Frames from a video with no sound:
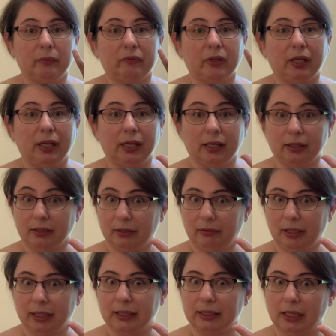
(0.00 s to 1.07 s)
of the hand,
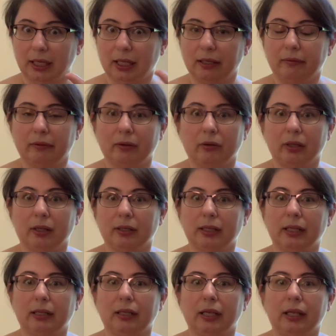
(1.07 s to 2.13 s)
let's say, or
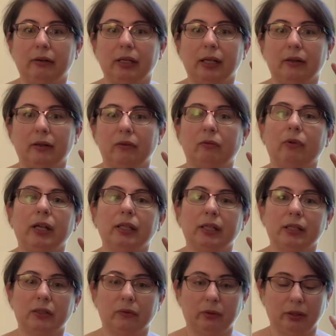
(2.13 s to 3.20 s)
the area right
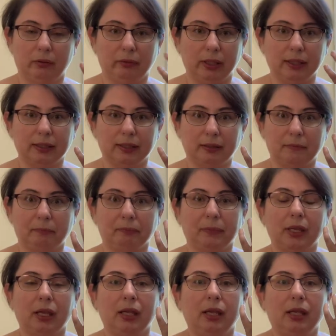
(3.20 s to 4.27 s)
next to the wrist.
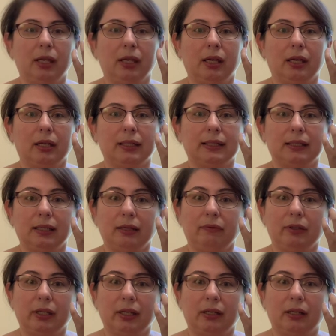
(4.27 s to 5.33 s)
See if
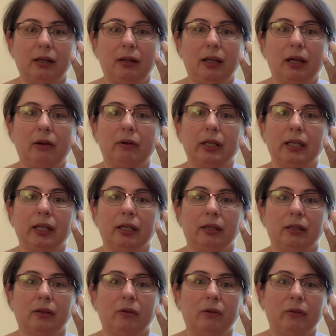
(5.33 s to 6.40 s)
you can allow again
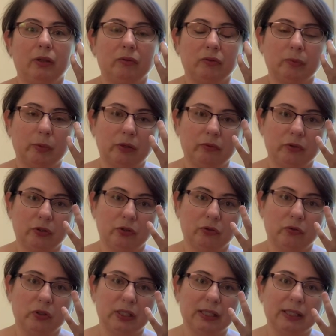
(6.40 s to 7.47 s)
all those bones to
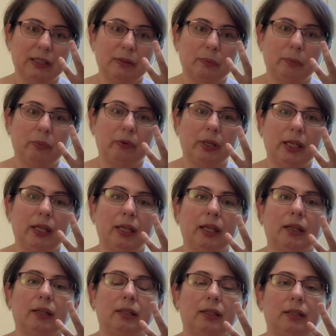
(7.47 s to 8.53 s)

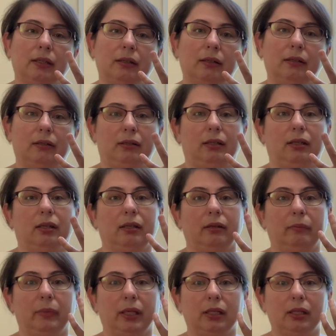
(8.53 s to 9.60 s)
spread a little
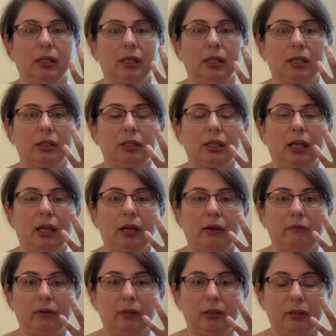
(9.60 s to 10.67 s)
bit, to have
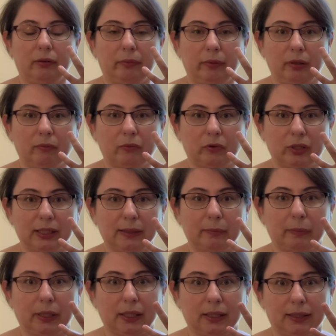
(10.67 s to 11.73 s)
a little bit more
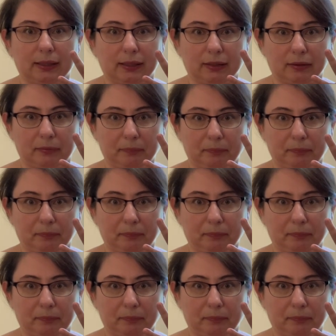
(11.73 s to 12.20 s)
space.